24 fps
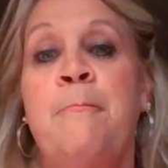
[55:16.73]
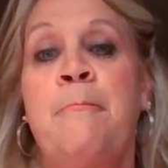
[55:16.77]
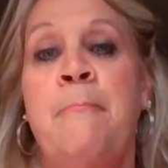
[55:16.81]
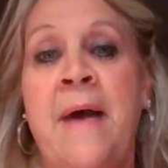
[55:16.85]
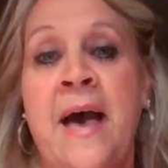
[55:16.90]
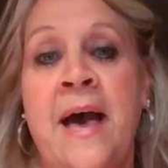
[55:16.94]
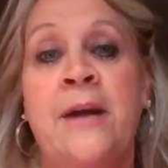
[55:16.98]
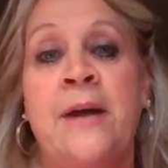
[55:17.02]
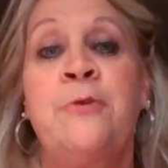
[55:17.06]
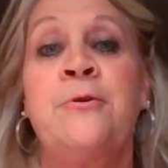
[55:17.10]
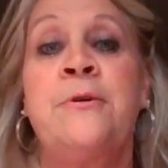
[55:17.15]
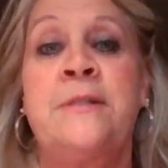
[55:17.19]

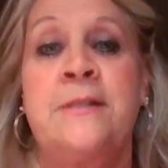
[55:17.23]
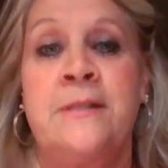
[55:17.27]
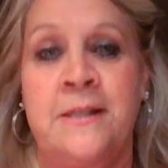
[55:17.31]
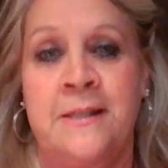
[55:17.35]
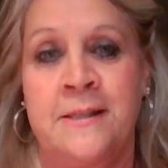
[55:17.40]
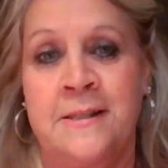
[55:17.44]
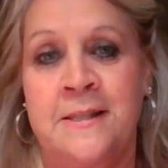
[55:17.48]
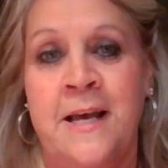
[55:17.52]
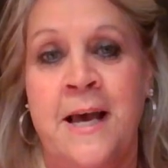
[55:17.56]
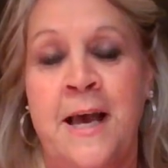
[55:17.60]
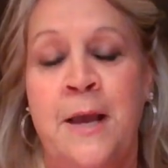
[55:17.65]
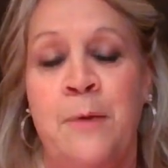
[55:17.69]
Matter is the
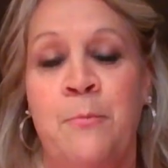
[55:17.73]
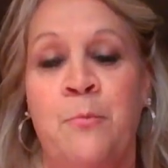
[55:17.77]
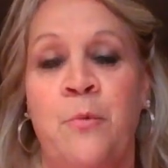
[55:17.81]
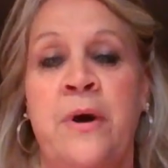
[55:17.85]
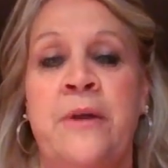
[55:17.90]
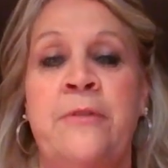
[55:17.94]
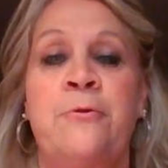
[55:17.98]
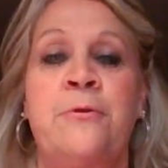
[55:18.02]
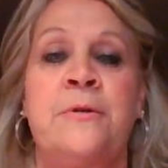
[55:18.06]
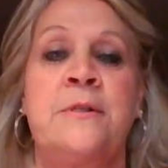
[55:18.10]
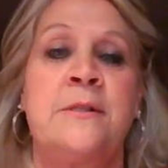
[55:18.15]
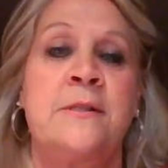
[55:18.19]
same,
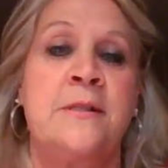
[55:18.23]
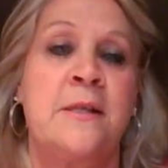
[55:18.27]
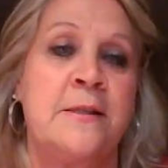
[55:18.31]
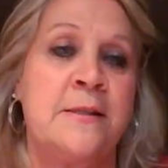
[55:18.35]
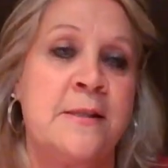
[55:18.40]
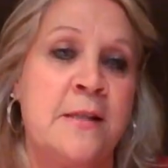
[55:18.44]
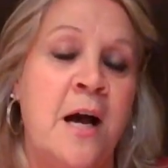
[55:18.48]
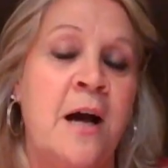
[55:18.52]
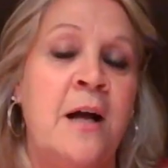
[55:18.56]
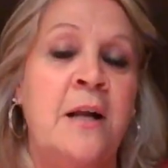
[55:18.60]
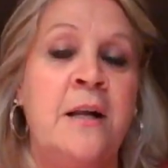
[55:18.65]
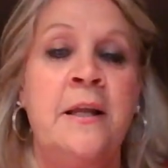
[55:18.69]
whether it's a
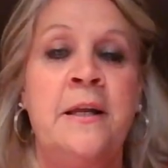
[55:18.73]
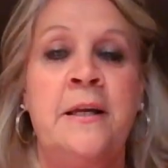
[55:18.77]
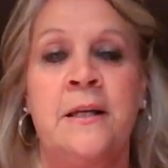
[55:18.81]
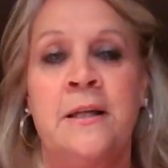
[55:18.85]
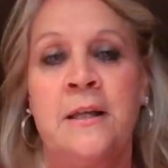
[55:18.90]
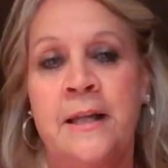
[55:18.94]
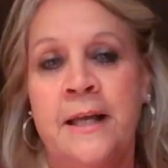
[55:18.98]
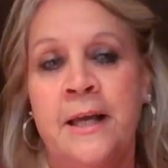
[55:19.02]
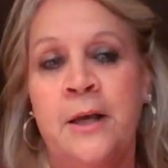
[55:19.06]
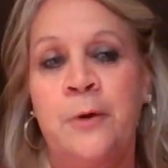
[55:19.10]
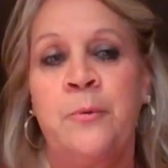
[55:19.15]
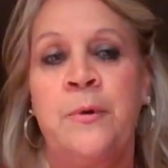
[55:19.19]
solid, a
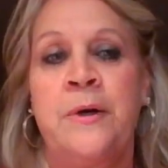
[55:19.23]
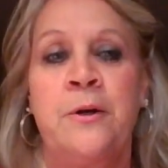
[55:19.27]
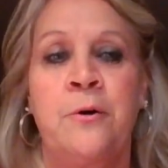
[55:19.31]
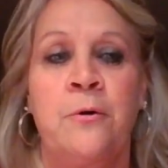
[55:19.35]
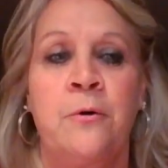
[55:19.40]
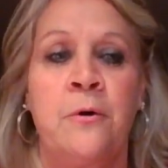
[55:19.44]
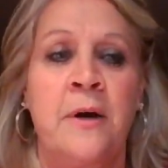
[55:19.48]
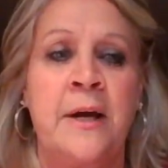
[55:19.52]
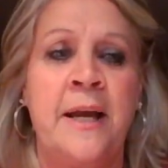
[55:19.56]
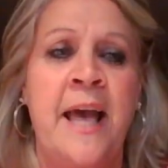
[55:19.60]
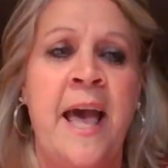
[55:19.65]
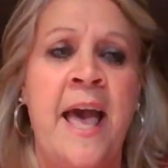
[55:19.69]
liquid,
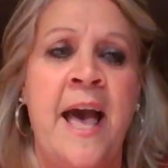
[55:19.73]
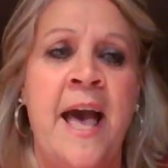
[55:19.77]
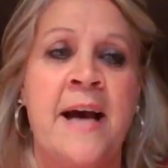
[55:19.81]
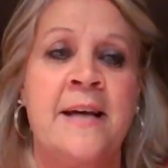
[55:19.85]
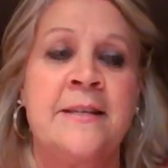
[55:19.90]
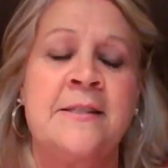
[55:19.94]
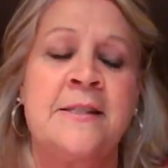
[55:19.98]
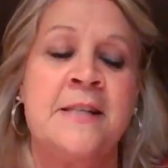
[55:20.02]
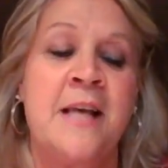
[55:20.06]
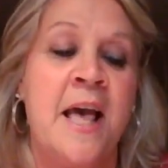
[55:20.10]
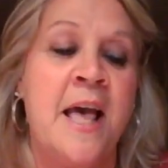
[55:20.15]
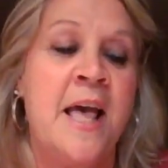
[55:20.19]
or a gas.